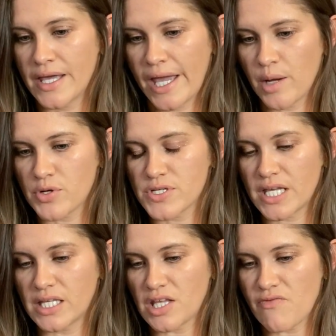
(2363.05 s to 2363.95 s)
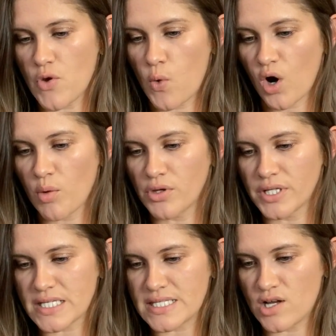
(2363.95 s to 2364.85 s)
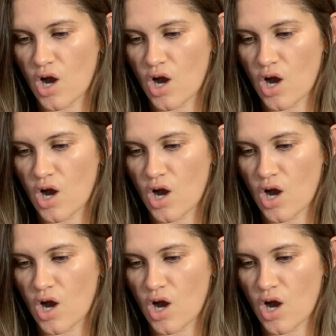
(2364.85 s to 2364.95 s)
Campers can leave you horrible, nasty